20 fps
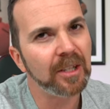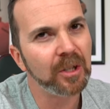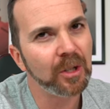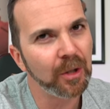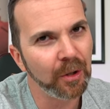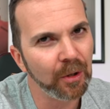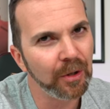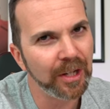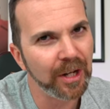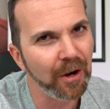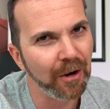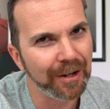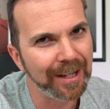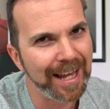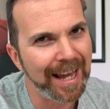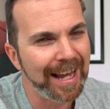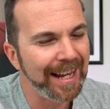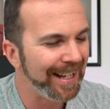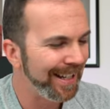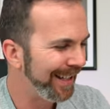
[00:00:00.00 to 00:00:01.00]
Sony,
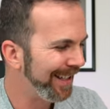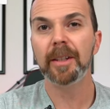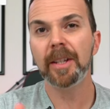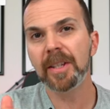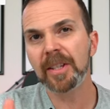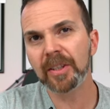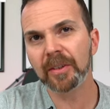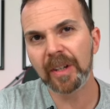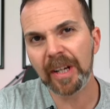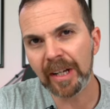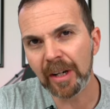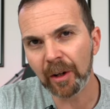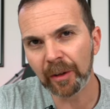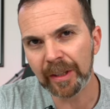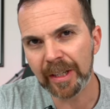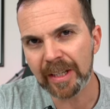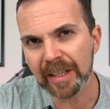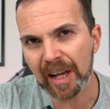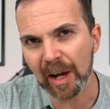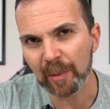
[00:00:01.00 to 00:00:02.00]
okay? The screen
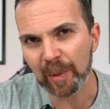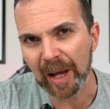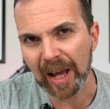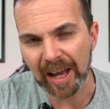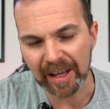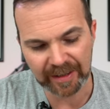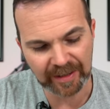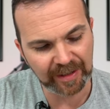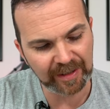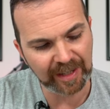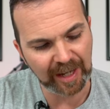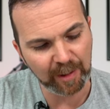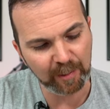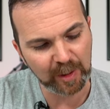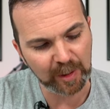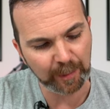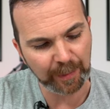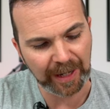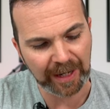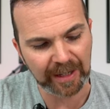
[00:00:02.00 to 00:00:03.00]
on this camera has the
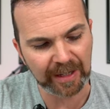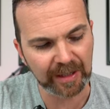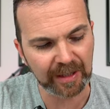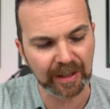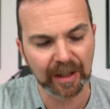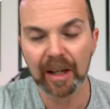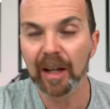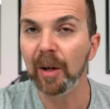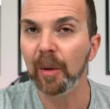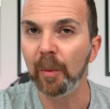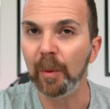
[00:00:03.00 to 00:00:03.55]
same specs